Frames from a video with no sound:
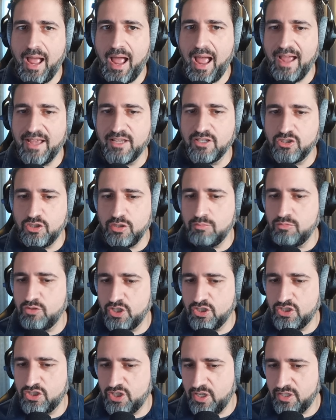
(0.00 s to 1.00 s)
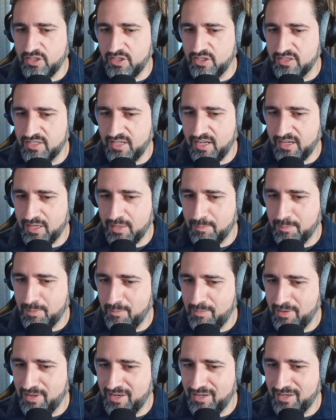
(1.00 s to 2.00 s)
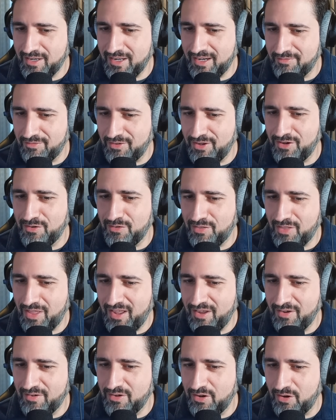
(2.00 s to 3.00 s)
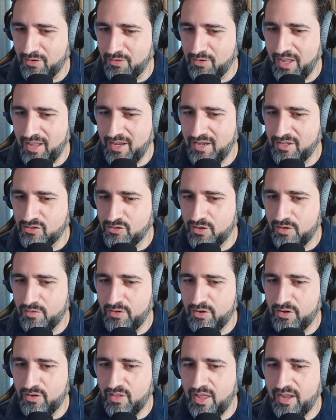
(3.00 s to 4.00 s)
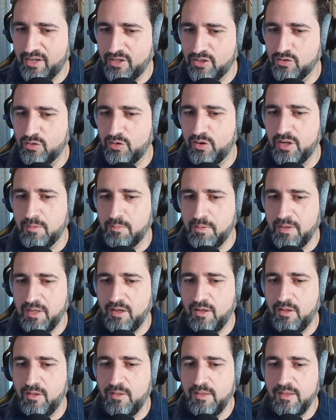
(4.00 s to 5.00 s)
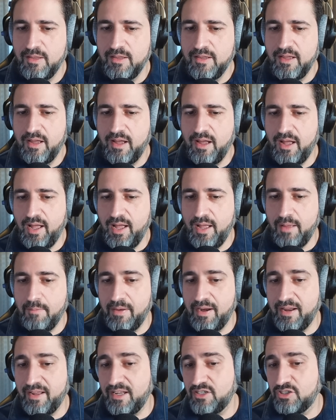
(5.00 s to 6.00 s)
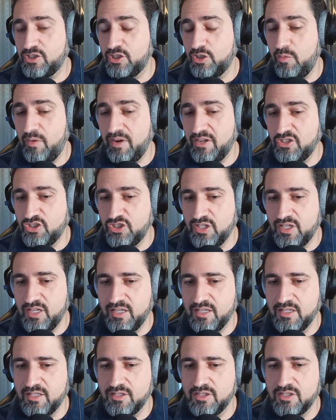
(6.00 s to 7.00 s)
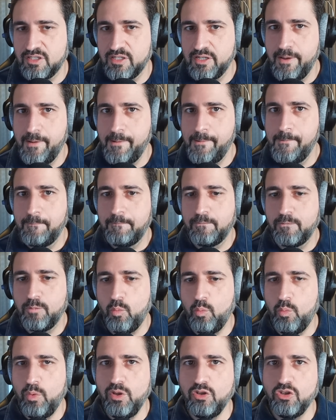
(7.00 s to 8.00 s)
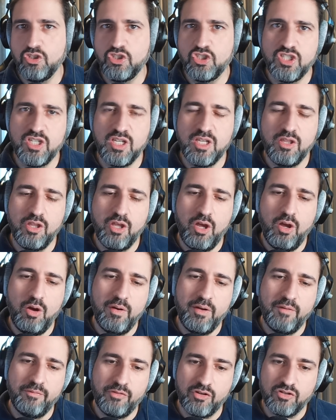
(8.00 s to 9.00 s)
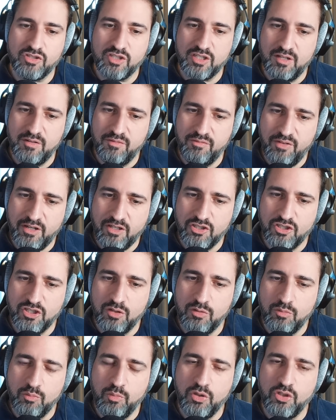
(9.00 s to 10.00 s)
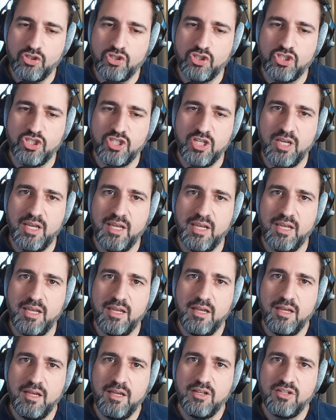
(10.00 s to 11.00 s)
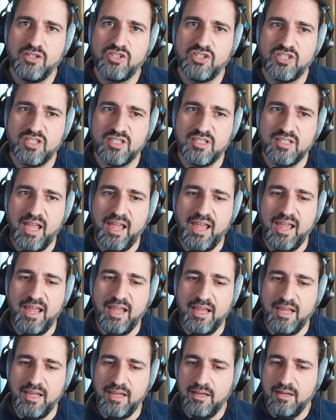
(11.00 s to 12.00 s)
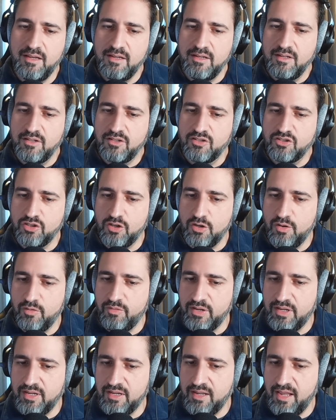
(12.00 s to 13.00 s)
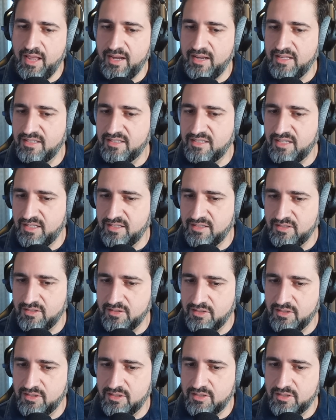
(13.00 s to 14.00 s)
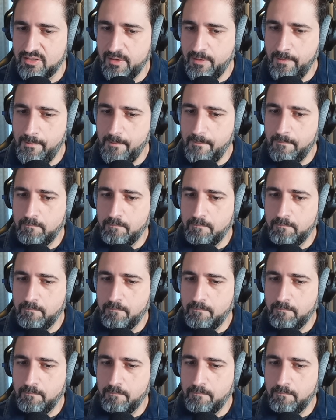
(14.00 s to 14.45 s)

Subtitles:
I assume Judge Chutkan's not going to permit any kind of any sort of interlocutory appeal. And I guess the question is, will she, though, if there's a conviction, would she stay serving any sentence